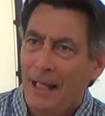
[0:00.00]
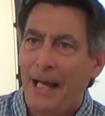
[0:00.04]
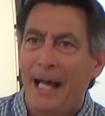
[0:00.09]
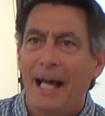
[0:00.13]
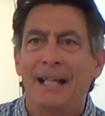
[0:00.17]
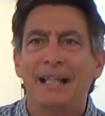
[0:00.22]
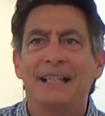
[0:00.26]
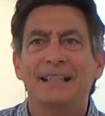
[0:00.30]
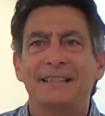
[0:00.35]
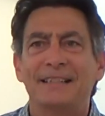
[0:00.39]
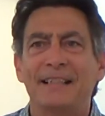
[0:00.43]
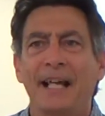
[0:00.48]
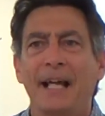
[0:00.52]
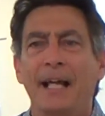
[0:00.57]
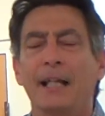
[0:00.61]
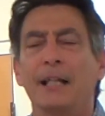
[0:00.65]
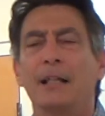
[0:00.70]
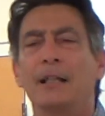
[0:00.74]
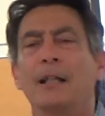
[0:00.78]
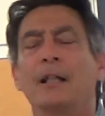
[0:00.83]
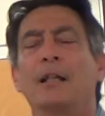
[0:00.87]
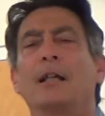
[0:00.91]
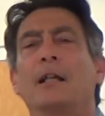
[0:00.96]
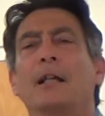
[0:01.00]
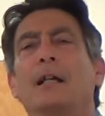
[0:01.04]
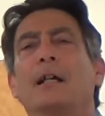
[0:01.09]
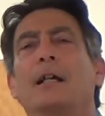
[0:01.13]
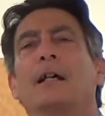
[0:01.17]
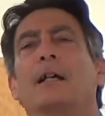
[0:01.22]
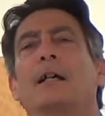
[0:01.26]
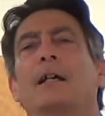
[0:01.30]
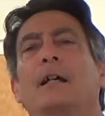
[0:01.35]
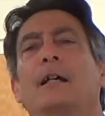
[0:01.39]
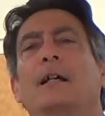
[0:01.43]
And he said,
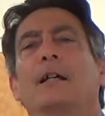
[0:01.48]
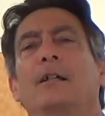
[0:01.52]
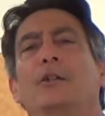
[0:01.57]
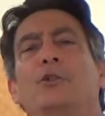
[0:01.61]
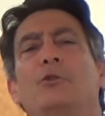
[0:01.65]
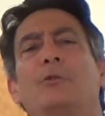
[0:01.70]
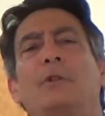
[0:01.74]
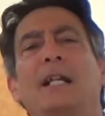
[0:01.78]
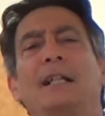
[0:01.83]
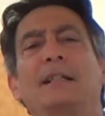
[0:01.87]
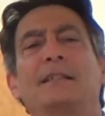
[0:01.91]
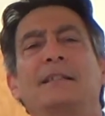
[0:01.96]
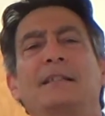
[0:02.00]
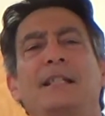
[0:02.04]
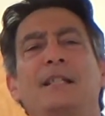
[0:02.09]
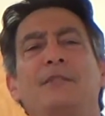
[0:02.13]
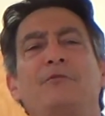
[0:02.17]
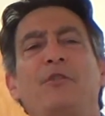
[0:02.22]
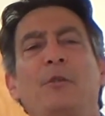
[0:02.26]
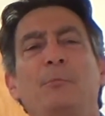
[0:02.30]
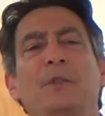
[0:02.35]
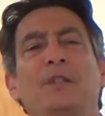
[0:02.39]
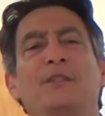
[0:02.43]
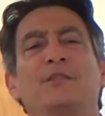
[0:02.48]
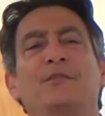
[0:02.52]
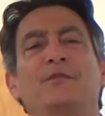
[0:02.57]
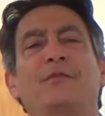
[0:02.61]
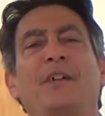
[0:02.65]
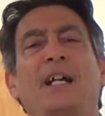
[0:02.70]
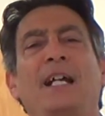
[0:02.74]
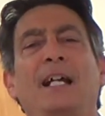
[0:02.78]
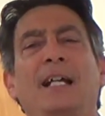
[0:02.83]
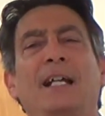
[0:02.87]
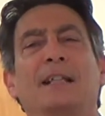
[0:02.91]
"You can see from his
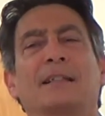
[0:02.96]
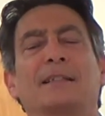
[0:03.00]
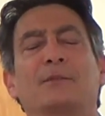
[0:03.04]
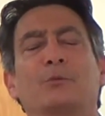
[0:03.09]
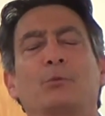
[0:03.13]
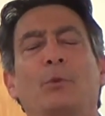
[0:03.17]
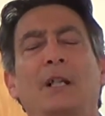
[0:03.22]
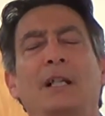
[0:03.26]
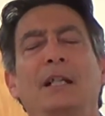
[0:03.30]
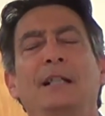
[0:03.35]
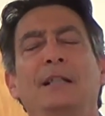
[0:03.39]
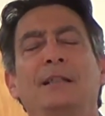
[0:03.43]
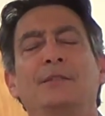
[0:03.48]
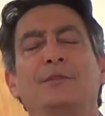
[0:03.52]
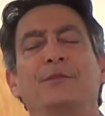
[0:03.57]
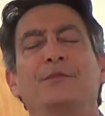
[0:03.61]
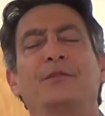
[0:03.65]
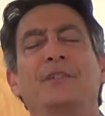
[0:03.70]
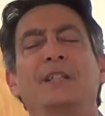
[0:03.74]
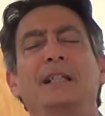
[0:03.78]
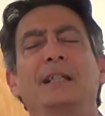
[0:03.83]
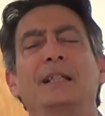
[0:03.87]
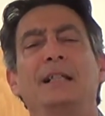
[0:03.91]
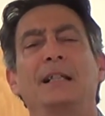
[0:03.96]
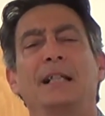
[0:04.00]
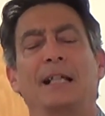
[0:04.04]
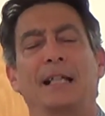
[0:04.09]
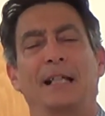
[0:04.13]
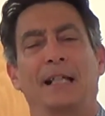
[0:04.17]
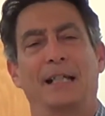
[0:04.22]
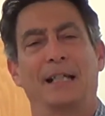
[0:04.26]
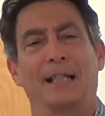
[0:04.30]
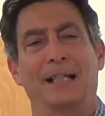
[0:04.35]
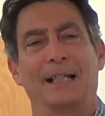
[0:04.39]
face what he is
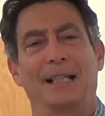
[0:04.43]
feeling."